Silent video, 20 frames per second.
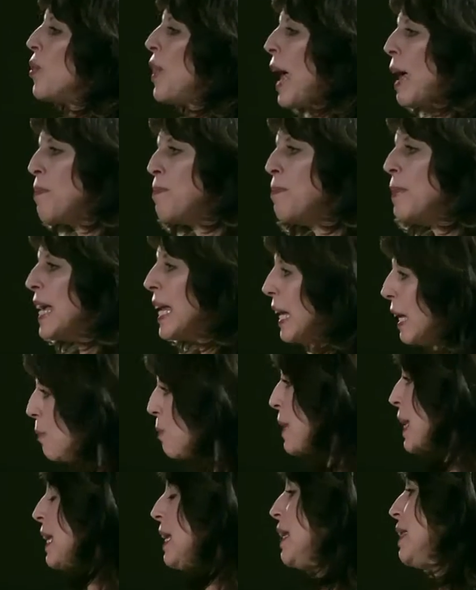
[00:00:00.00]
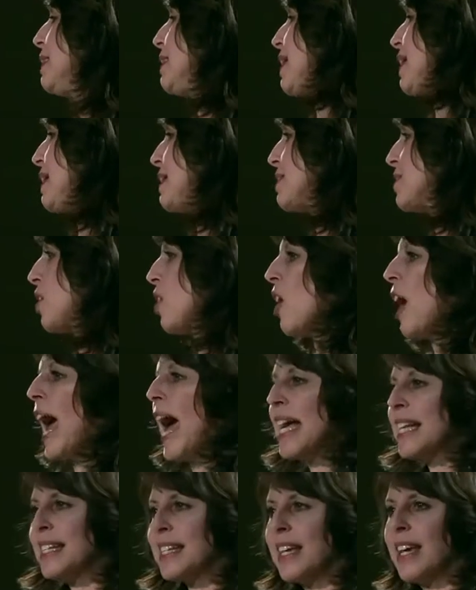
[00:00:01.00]
And many, many things are
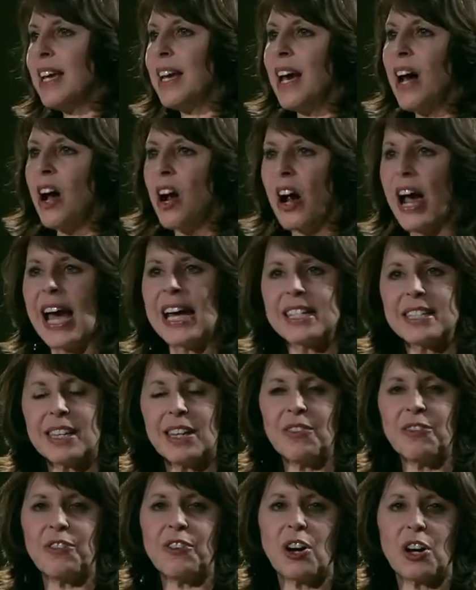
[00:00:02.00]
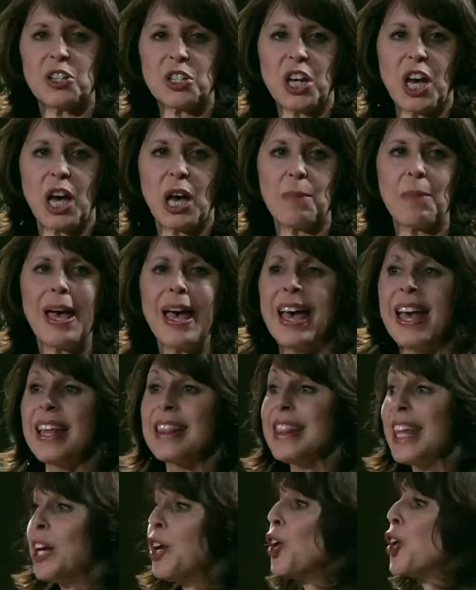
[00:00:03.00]
asking for our time
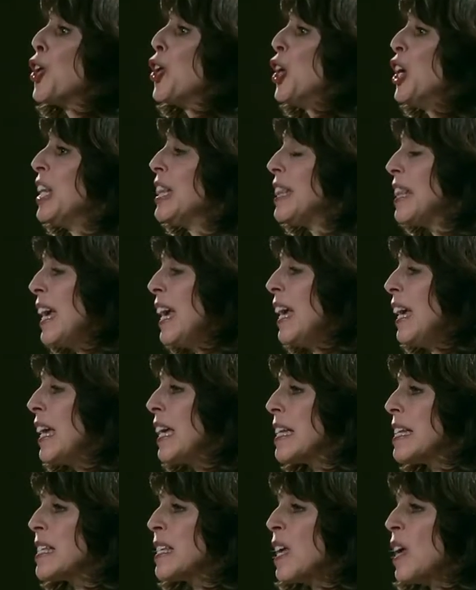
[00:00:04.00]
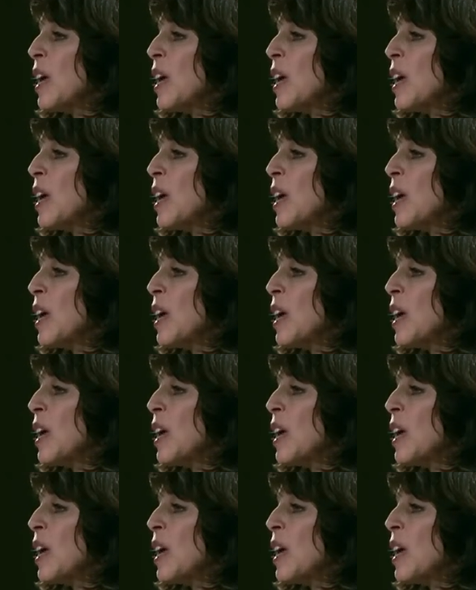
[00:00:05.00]
that are good things.